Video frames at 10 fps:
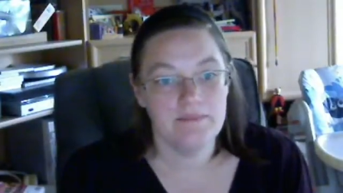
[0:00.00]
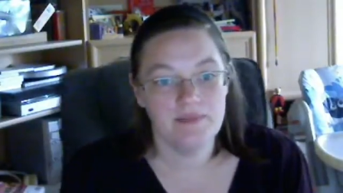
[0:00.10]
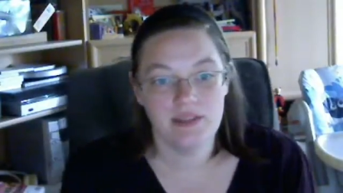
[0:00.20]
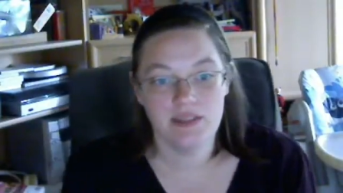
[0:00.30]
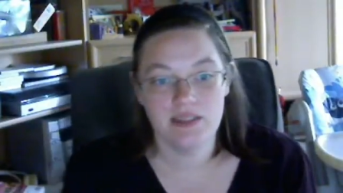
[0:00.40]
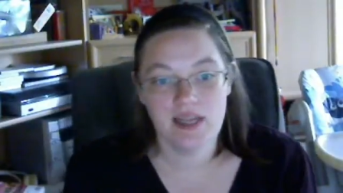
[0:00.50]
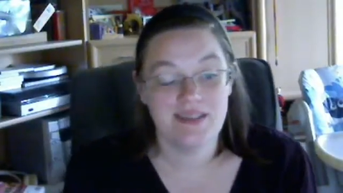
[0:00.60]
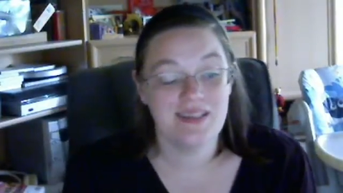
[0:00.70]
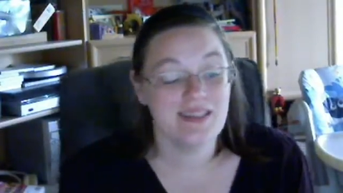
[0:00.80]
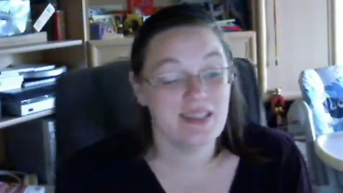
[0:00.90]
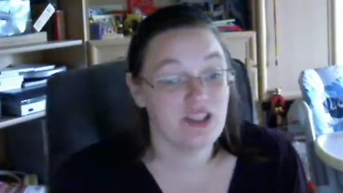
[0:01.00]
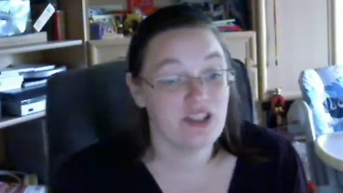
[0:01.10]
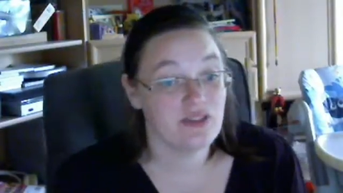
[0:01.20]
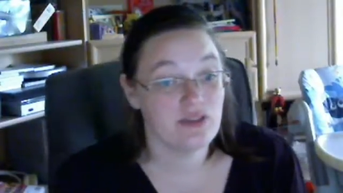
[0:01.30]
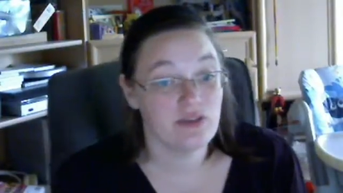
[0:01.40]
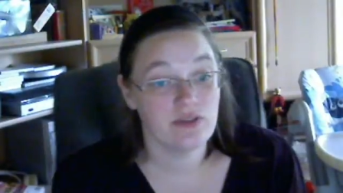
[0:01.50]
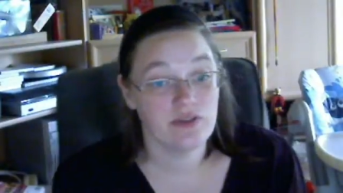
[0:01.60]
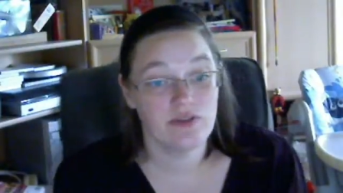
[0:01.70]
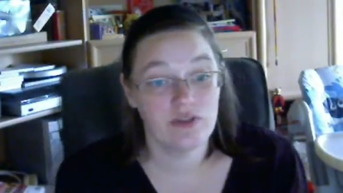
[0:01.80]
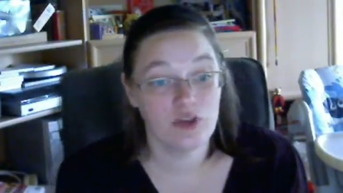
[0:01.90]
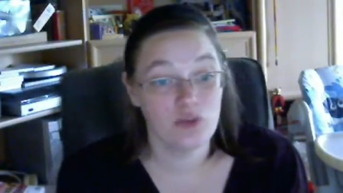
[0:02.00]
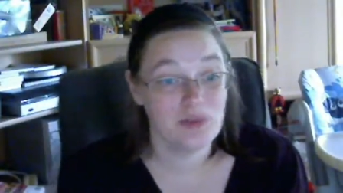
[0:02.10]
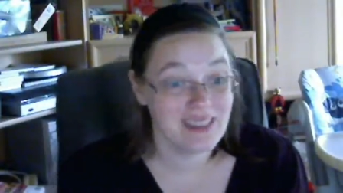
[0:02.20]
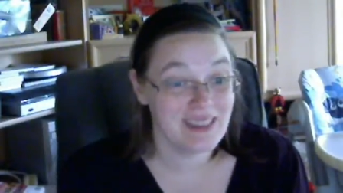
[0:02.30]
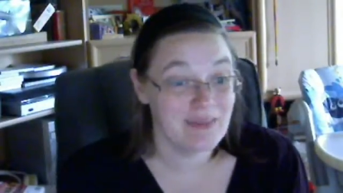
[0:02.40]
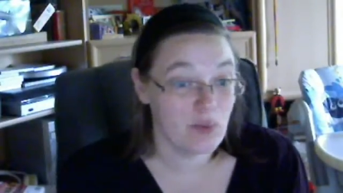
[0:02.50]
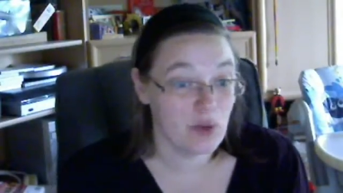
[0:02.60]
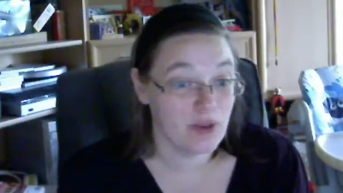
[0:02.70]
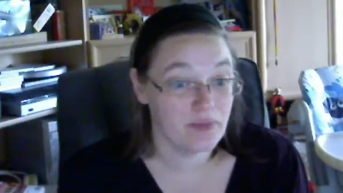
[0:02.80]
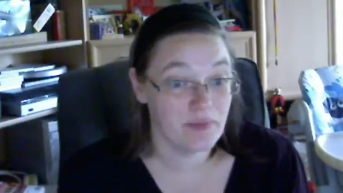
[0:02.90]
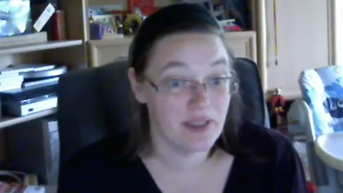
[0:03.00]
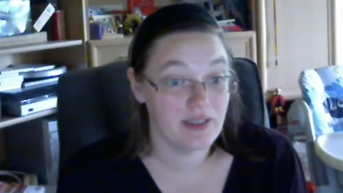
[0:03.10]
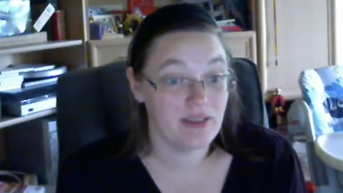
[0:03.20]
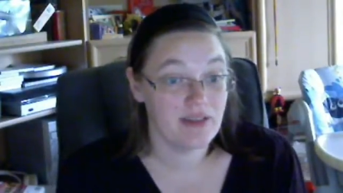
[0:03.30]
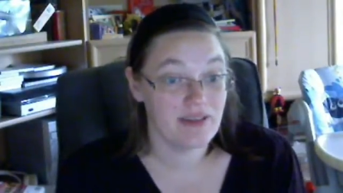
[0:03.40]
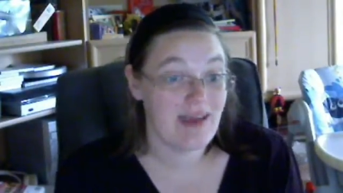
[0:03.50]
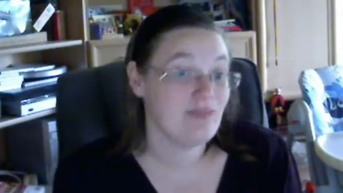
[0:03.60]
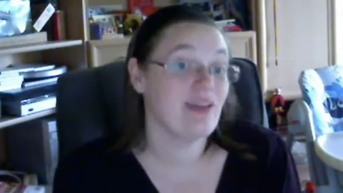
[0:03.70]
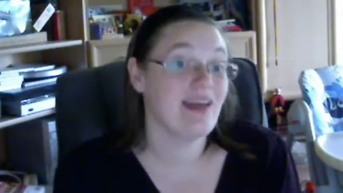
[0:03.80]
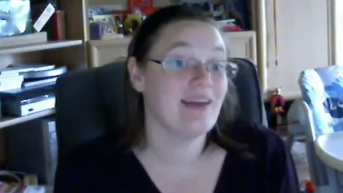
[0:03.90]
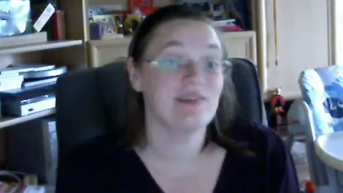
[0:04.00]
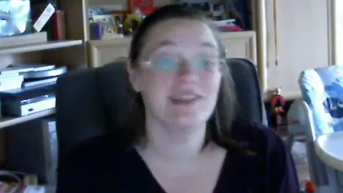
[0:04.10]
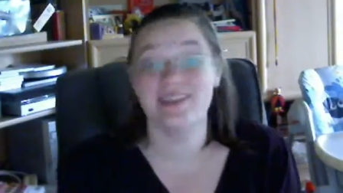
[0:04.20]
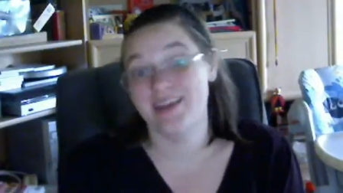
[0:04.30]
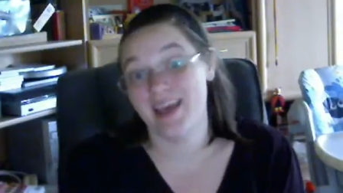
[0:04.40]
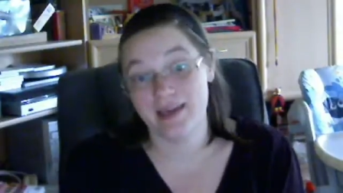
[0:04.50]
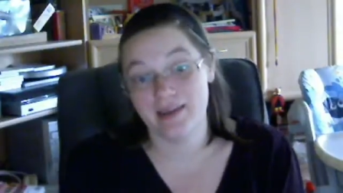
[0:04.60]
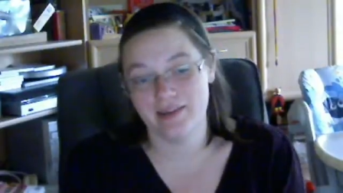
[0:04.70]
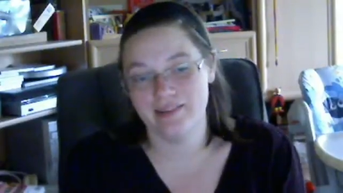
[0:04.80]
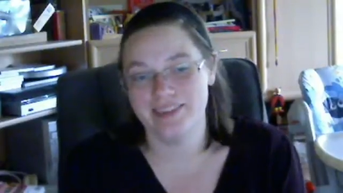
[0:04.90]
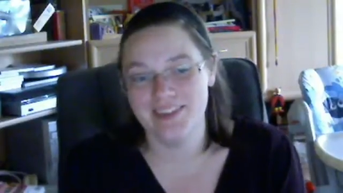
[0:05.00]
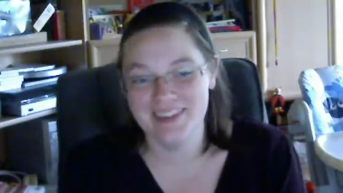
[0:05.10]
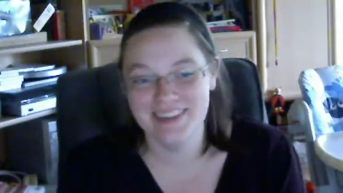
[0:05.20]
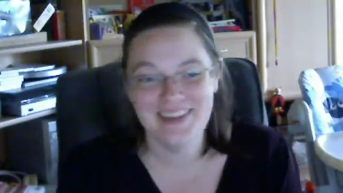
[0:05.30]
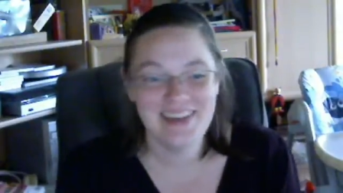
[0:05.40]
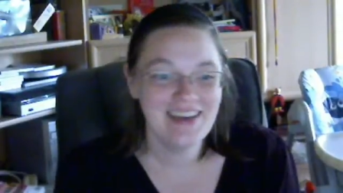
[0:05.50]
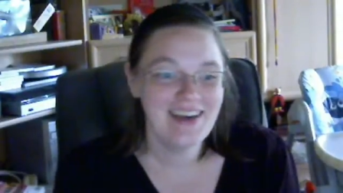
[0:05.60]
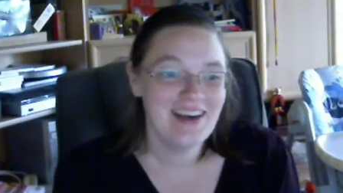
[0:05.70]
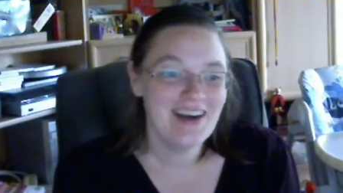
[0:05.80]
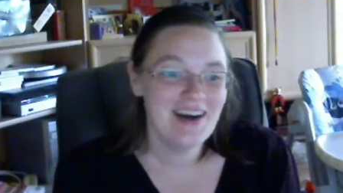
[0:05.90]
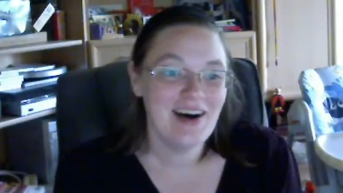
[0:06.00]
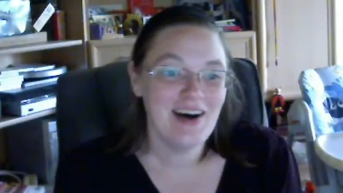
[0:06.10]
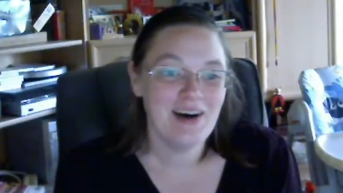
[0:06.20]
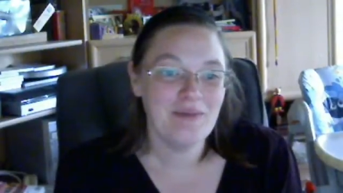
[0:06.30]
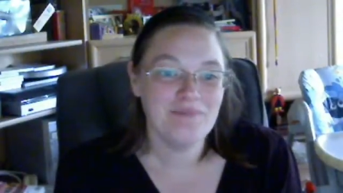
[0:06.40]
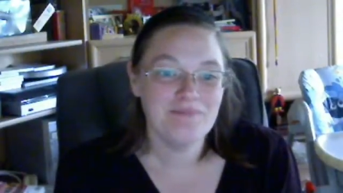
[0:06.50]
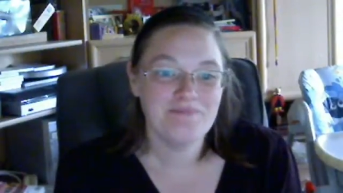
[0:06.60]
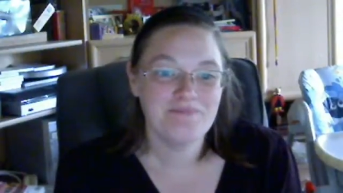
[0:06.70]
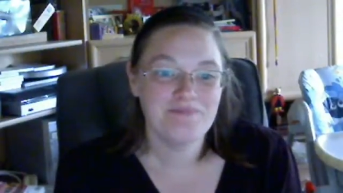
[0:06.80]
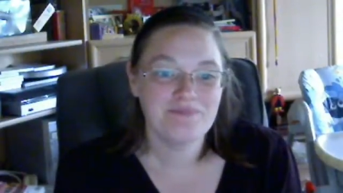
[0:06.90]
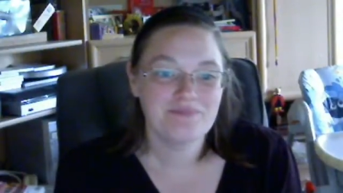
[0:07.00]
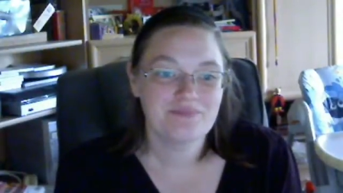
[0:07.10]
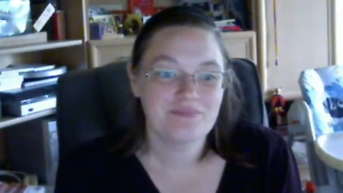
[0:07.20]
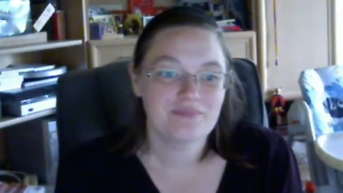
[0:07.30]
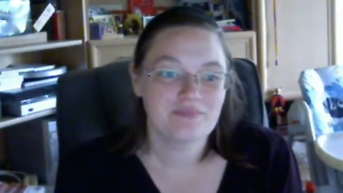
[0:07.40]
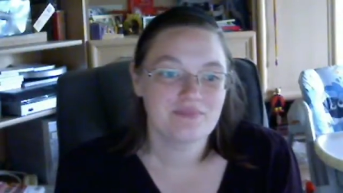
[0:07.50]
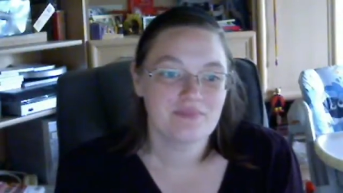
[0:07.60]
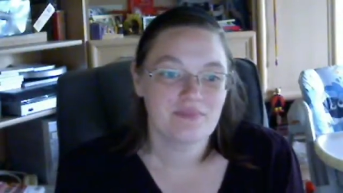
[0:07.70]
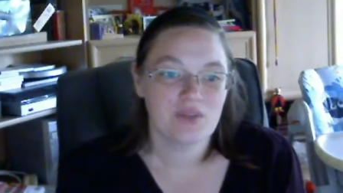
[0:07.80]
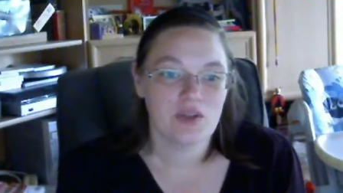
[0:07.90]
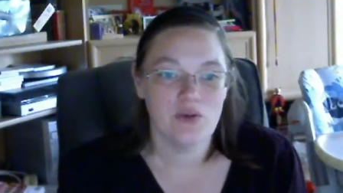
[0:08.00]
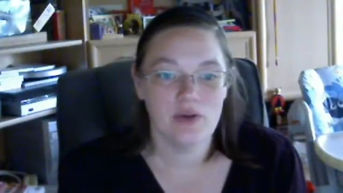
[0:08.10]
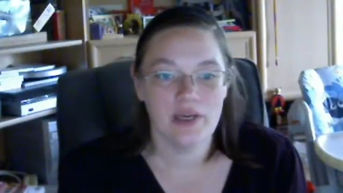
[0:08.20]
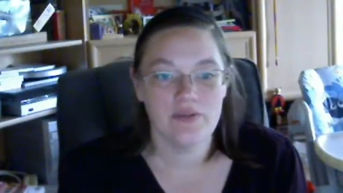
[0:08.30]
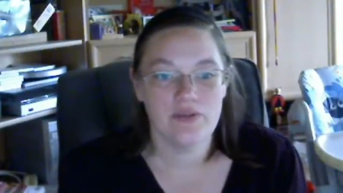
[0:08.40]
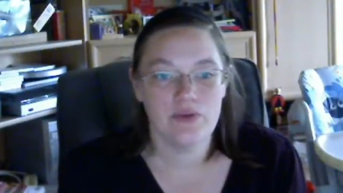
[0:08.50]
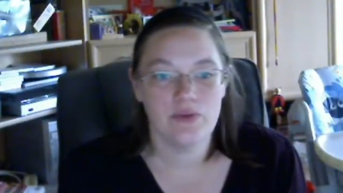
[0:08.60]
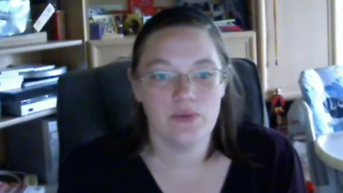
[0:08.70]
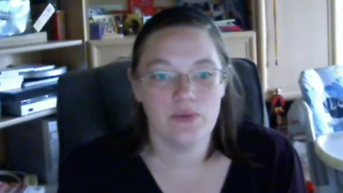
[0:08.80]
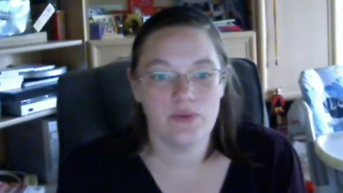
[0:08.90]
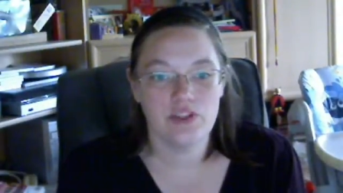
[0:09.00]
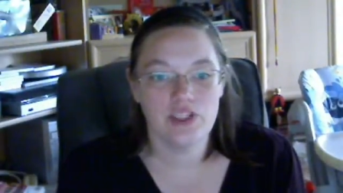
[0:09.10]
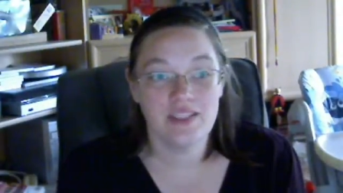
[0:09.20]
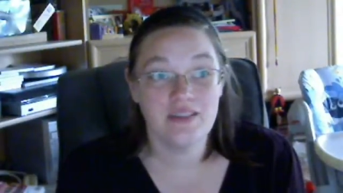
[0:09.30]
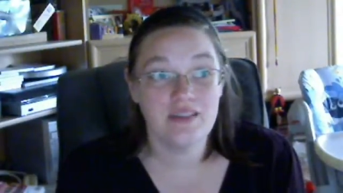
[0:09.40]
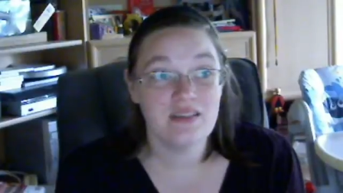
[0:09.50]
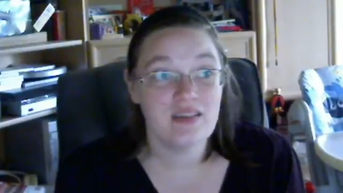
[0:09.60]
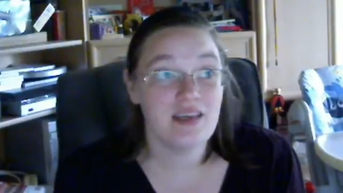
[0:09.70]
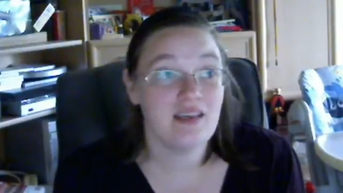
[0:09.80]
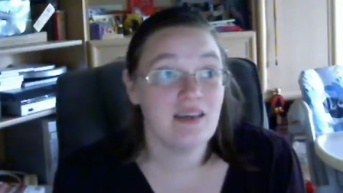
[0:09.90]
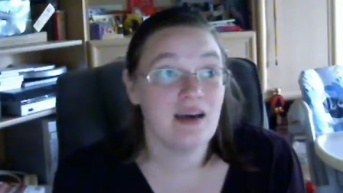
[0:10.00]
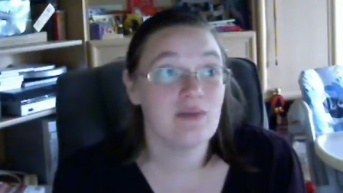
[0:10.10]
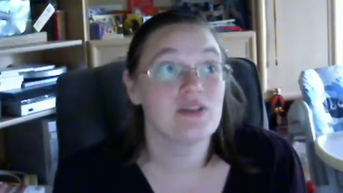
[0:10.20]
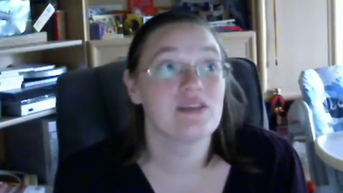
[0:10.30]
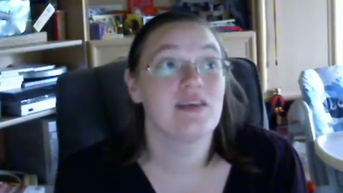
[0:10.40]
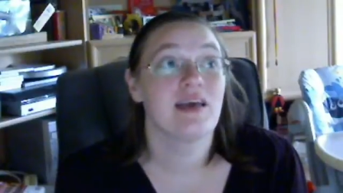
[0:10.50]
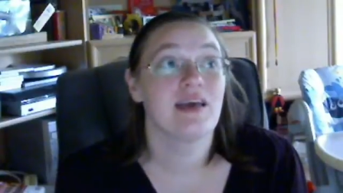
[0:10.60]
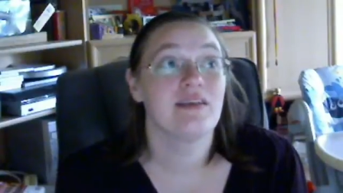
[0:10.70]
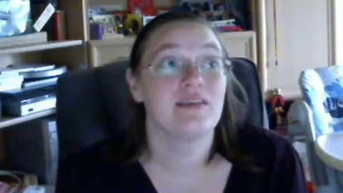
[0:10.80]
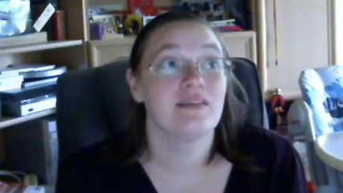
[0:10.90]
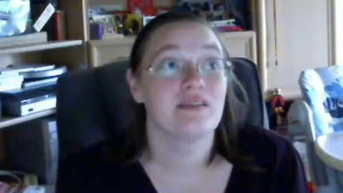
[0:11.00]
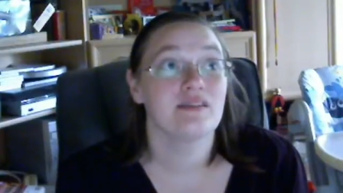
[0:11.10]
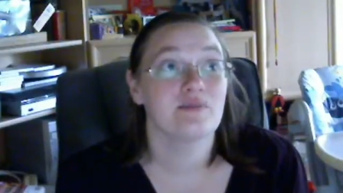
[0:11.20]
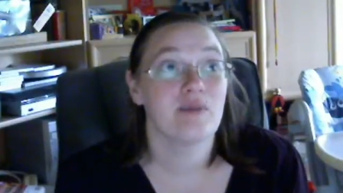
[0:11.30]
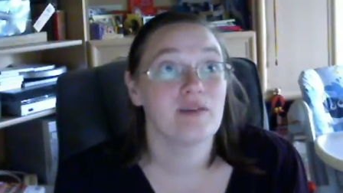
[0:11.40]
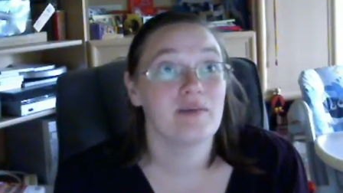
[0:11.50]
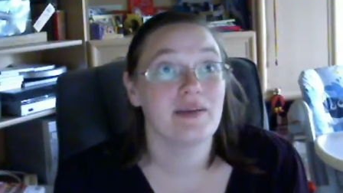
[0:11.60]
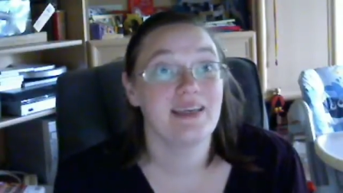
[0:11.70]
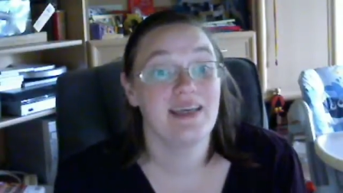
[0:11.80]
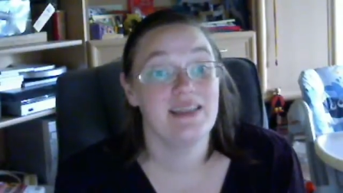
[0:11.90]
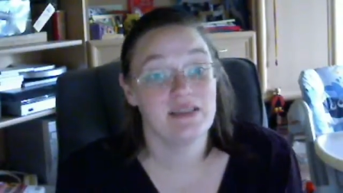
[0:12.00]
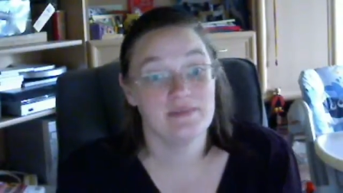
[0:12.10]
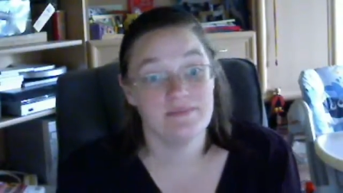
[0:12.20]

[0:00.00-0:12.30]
the size 16 jeans are really important because after that, everything is cake. um, okay, so the jeans thing, I would say that is probably about an 8.